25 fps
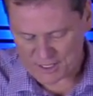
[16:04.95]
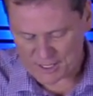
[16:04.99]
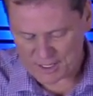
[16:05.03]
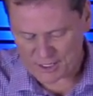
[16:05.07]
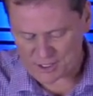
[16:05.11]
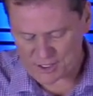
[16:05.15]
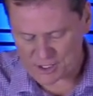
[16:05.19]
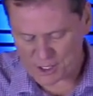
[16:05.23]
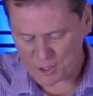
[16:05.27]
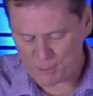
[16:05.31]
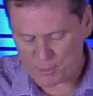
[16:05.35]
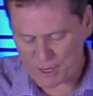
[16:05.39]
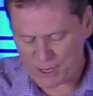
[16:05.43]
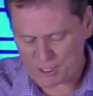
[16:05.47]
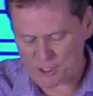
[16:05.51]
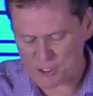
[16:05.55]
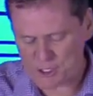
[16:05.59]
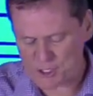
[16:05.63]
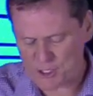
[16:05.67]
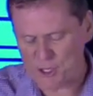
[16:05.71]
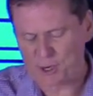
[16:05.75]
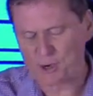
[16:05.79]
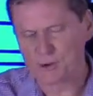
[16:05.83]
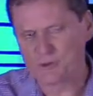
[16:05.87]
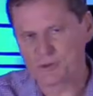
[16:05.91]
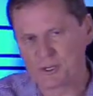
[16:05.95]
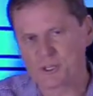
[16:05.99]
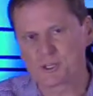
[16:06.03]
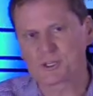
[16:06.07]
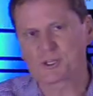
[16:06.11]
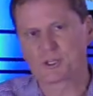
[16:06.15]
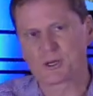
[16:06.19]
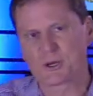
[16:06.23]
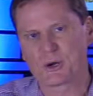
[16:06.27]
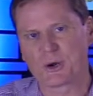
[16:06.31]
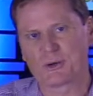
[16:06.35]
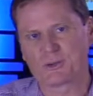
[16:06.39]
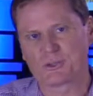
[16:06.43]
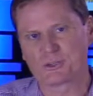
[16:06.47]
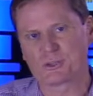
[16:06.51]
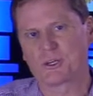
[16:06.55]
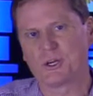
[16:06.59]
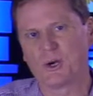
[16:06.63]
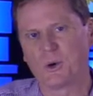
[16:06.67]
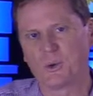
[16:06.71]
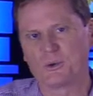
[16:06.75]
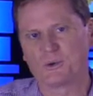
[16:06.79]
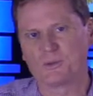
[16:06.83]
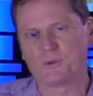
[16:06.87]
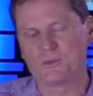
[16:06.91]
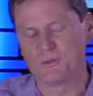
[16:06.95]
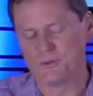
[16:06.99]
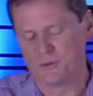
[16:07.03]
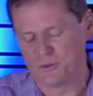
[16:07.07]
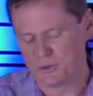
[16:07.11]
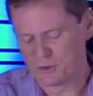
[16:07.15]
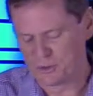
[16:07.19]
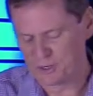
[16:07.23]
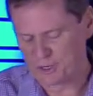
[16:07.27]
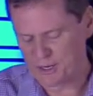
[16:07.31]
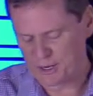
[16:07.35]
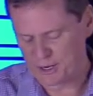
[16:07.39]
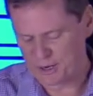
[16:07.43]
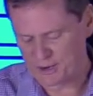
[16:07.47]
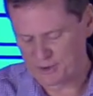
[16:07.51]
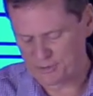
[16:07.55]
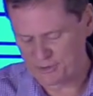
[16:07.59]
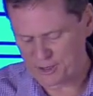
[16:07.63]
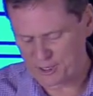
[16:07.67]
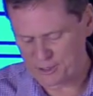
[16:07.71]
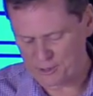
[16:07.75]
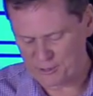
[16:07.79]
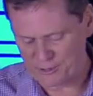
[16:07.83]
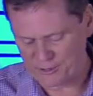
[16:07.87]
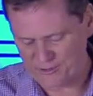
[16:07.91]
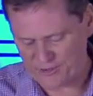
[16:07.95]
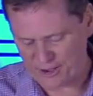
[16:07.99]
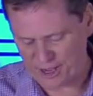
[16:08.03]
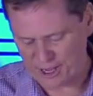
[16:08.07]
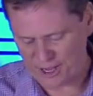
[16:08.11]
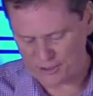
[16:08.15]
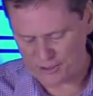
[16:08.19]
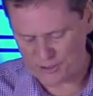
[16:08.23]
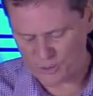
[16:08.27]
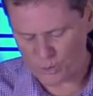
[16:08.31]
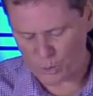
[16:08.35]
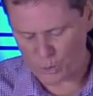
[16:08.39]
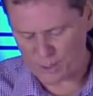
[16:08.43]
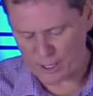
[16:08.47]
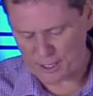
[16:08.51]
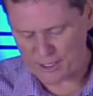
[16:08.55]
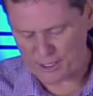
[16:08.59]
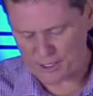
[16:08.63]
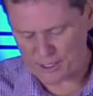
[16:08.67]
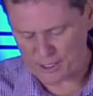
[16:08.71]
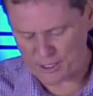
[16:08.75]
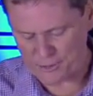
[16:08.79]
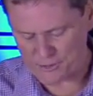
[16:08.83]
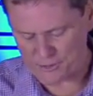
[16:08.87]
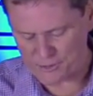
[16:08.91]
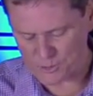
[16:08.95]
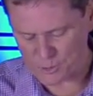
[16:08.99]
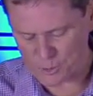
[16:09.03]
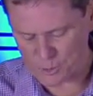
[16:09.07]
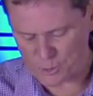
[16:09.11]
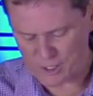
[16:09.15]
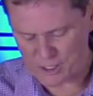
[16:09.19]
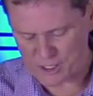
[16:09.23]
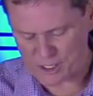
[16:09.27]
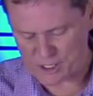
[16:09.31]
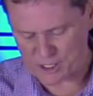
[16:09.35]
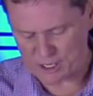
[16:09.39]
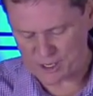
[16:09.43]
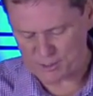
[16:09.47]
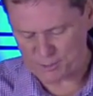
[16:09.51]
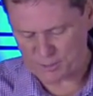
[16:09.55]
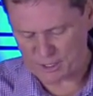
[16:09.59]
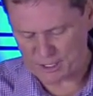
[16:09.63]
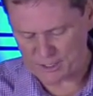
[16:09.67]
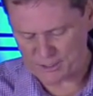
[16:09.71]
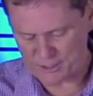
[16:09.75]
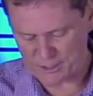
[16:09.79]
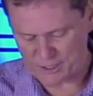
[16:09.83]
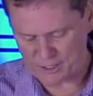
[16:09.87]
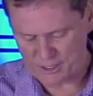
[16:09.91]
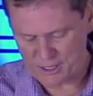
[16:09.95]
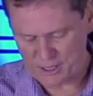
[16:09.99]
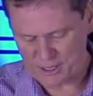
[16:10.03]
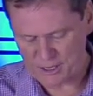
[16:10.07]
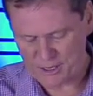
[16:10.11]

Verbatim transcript: And so make sure this year, as you go into the new year, that you find a way to hit the reset button,